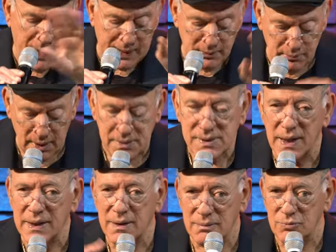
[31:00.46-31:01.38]
mind.
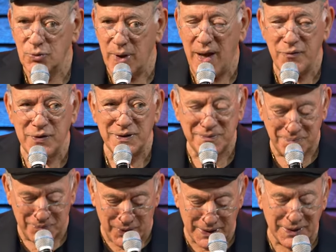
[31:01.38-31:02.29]
We have it
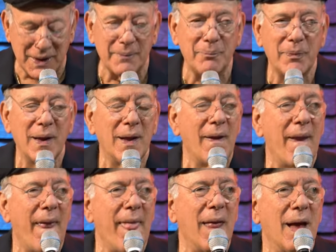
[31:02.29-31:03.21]
written.
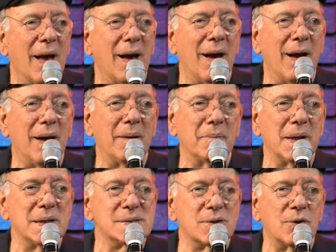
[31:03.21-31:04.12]

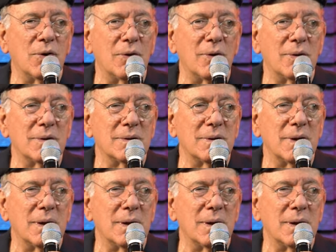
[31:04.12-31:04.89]
It's called,